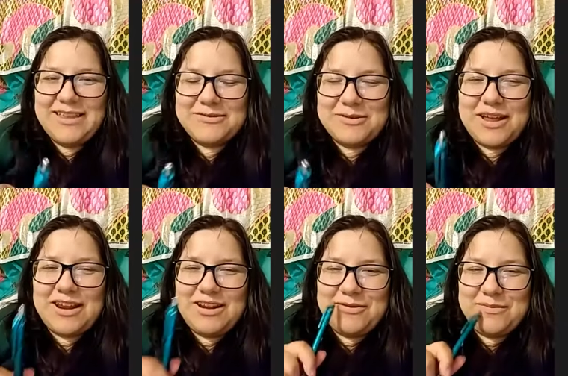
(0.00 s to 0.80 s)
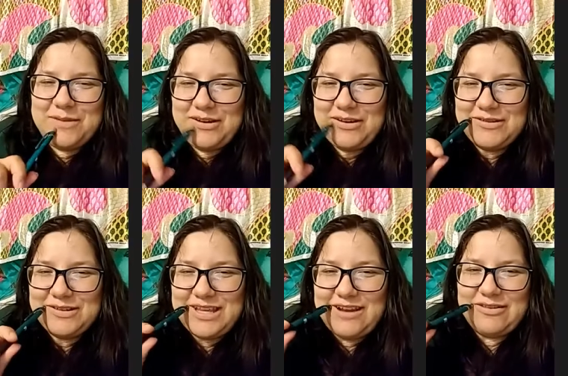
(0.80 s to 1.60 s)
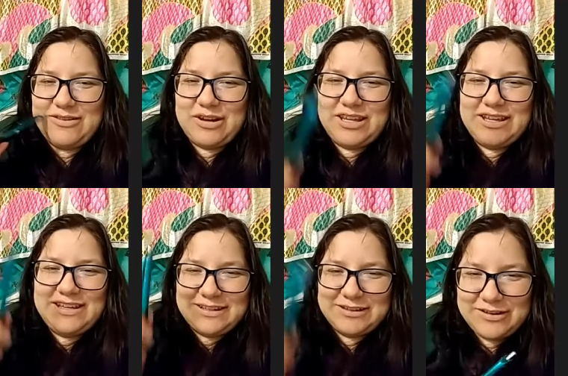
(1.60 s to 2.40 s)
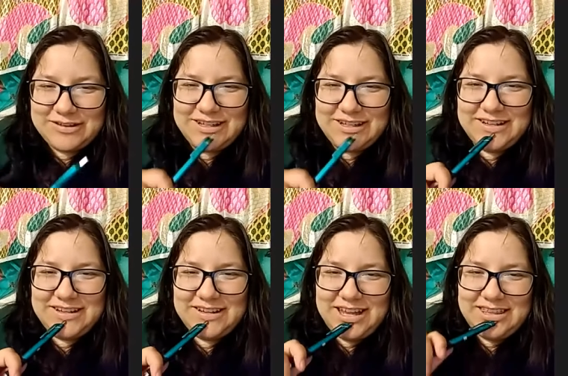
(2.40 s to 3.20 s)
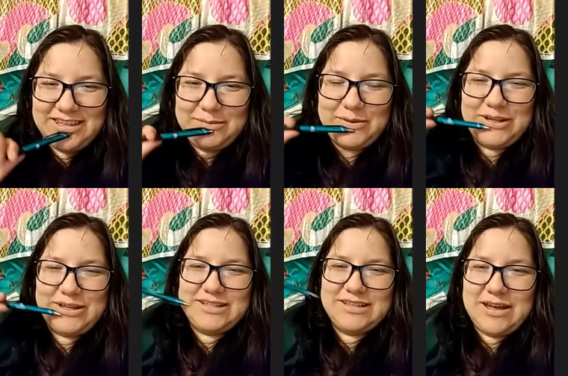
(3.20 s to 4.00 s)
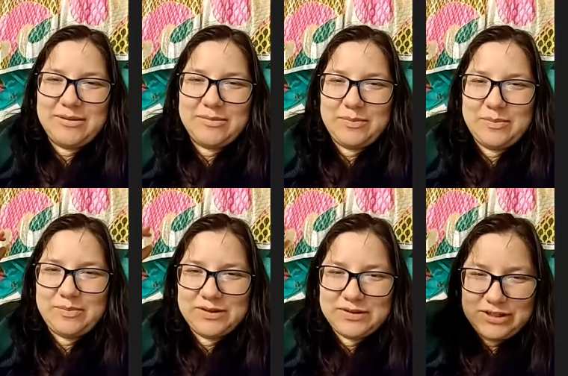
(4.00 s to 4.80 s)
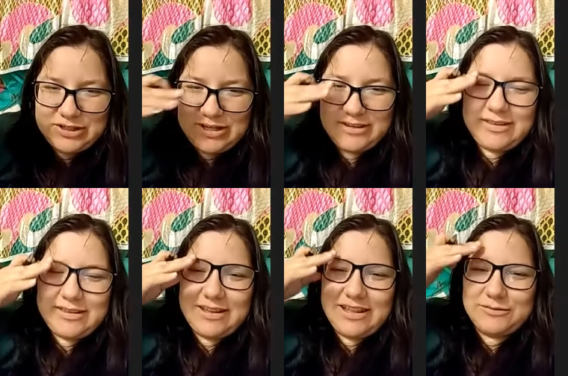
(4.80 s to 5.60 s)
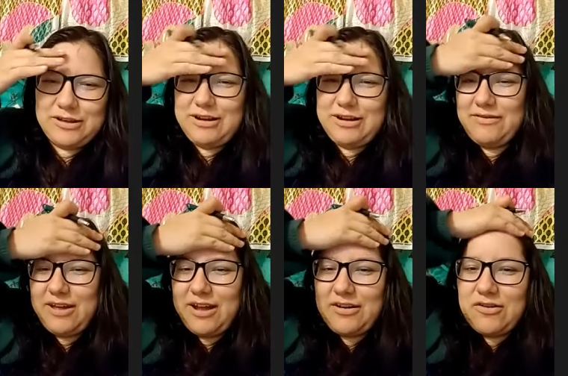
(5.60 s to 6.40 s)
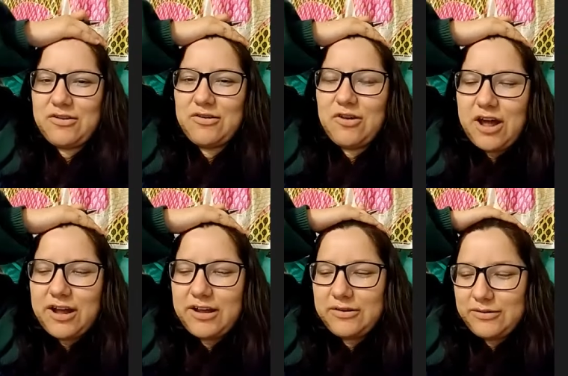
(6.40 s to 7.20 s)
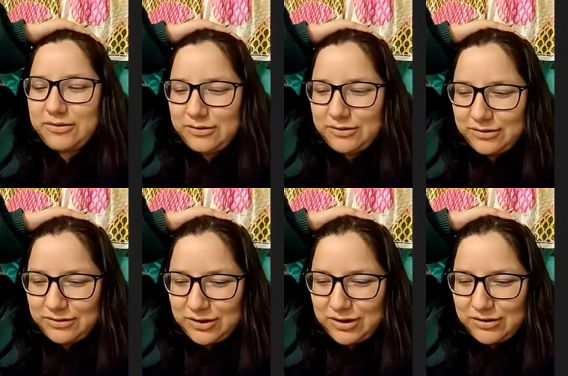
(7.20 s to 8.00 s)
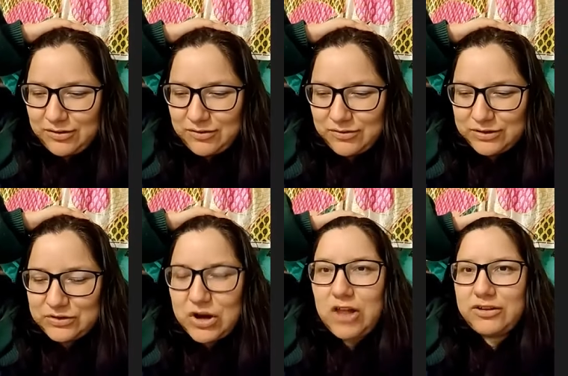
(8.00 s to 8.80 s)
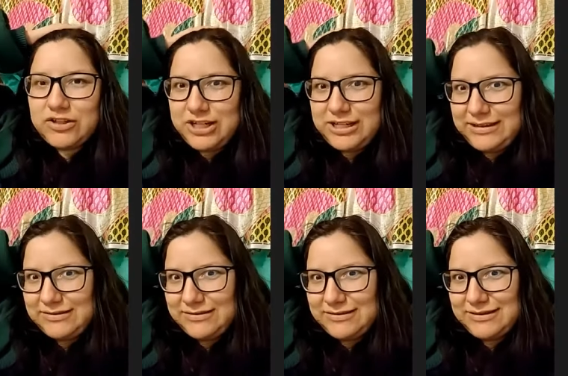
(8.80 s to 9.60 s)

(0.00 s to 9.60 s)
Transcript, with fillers: then that's what kind of what Mary was saying when he's exalted and then put into that position, and that's when you have that cryo Christology.